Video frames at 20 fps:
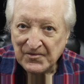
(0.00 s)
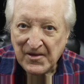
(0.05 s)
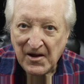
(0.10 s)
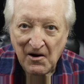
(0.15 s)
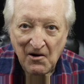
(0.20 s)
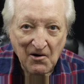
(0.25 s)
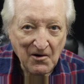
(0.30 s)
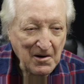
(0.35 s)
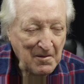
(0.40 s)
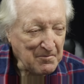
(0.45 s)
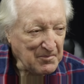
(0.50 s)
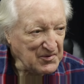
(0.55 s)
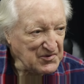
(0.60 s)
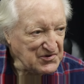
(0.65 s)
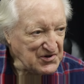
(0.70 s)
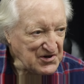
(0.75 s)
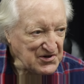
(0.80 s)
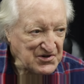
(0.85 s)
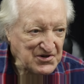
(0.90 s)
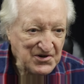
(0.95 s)
They're in a
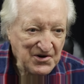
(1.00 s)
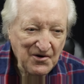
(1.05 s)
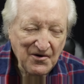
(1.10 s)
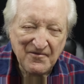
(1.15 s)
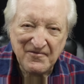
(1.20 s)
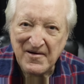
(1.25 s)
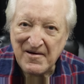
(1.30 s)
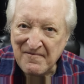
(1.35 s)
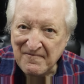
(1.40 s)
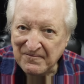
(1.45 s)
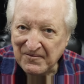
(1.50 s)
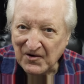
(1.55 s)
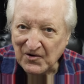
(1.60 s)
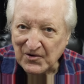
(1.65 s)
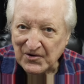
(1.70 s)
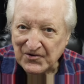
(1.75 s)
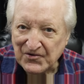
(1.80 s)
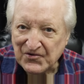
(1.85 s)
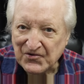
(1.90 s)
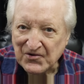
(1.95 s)
position of
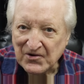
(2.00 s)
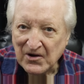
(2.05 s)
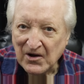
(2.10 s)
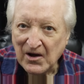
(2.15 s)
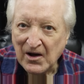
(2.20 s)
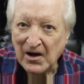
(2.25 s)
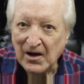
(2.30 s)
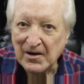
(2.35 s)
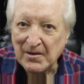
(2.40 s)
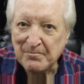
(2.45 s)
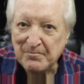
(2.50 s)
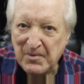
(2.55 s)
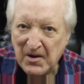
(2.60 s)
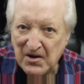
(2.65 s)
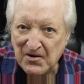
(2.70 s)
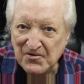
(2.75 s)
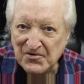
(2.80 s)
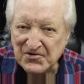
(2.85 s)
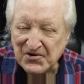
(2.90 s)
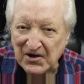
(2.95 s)
influence and
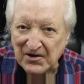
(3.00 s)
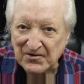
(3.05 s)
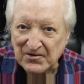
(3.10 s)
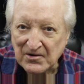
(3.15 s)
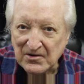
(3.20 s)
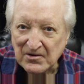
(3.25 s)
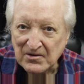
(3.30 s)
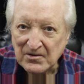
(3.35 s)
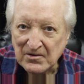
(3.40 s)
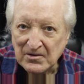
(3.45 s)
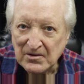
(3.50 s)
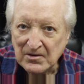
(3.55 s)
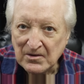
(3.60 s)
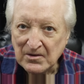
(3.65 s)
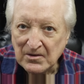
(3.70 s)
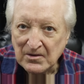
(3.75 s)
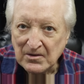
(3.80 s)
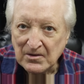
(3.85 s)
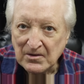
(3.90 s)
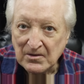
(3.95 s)
abuse it.
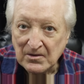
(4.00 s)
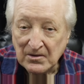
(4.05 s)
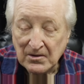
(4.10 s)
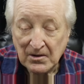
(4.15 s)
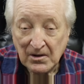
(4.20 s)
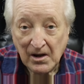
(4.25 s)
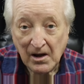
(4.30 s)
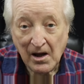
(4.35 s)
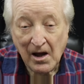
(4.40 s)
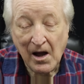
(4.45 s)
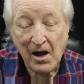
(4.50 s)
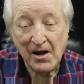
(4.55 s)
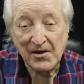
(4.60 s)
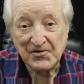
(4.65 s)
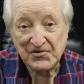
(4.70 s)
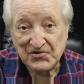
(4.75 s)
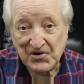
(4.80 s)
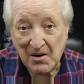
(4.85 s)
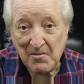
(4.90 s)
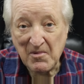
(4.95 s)

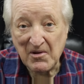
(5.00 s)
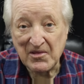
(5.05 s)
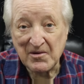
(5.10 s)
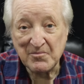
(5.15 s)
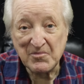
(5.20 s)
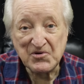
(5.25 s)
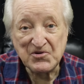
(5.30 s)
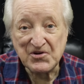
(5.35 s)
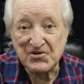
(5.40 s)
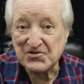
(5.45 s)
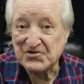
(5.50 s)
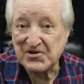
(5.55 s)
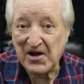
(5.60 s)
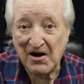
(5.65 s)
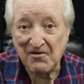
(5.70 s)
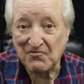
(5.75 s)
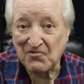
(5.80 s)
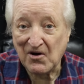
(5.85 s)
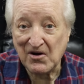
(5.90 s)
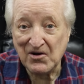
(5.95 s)
Some of them are just
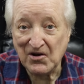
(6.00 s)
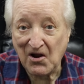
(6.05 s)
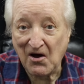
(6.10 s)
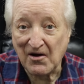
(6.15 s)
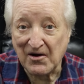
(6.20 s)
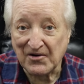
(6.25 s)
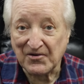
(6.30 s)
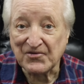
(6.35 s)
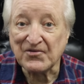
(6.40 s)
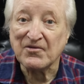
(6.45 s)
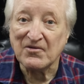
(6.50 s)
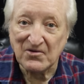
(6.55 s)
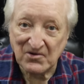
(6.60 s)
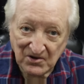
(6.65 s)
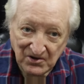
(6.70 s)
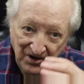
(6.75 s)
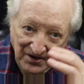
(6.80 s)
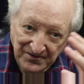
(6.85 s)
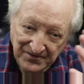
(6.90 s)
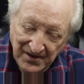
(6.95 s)
downright liars,
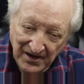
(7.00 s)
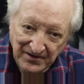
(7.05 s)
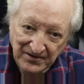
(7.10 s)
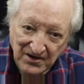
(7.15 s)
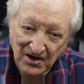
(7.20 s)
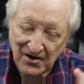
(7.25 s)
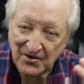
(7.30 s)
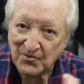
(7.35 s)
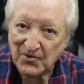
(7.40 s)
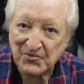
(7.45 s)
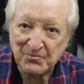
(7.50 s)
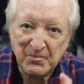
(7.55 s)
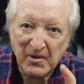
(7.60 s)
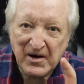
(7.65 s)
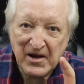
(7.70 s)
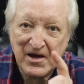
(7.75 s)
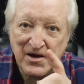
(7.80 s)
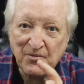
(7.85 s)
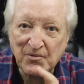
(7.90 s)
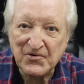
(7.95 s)
like that guy was,
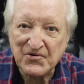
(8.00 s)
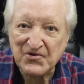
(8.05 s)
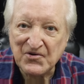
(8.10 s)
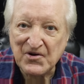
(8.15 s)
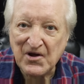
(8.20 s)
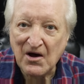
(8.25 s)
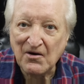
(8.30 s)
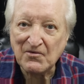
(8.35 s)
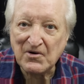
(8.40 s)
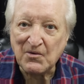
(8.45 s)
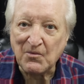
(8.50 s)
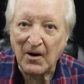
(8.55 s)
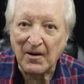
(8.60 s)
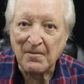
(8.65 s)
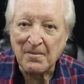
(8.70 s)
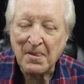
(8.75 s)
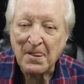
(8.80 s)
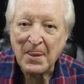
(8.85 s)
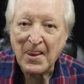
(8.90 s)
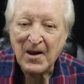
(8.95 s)
but he wasn't the only
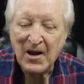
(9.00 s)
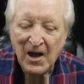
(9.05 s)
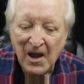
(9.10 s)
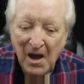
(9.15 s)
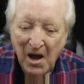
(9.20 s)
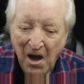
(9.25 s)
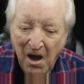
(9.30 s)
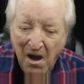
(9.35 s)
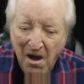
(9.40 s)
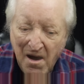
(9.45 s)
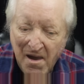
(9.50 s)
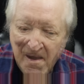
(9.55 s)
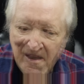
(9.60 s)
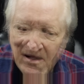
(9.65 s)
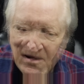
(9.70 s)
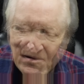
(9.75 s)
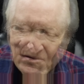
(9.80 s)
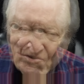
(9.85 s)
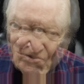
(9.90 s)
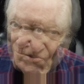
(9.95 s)
one. I
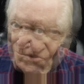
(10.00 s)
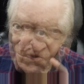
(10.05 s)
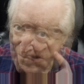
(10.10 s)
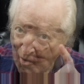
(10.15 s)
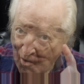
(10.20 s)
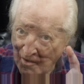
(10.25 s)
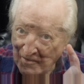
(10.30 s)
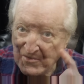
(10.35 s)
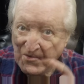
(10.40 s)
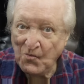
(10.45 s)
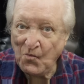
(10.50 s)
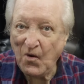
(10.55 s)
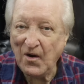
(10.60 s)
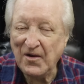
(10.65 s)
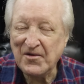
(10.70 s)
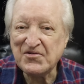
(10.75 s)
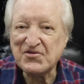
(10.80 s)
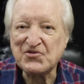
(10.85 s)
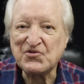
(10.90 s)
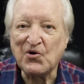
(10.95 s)
had more than
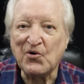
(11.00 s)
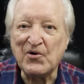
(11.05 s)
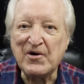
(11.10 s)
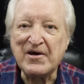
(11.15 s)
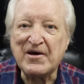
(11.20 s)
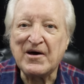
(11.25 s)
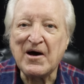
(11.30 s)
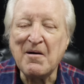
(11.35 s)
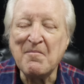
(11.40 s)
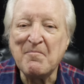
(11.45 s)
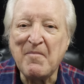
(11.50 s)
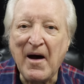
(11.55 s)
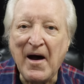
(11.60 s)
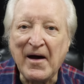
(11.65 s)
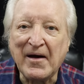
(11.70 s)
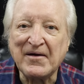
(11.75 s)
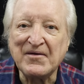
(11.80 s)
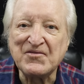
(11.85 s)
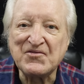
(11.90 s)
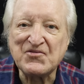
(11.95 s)
one story come
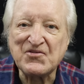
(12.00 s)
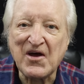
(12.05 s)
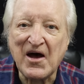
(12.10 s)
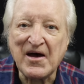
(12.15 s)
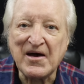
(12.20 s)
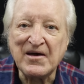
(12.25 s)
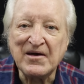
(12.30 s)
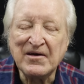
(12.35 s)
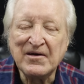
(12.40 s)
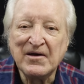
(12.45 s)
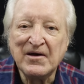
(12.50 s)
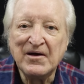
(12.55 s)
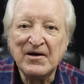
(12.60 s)
back and say,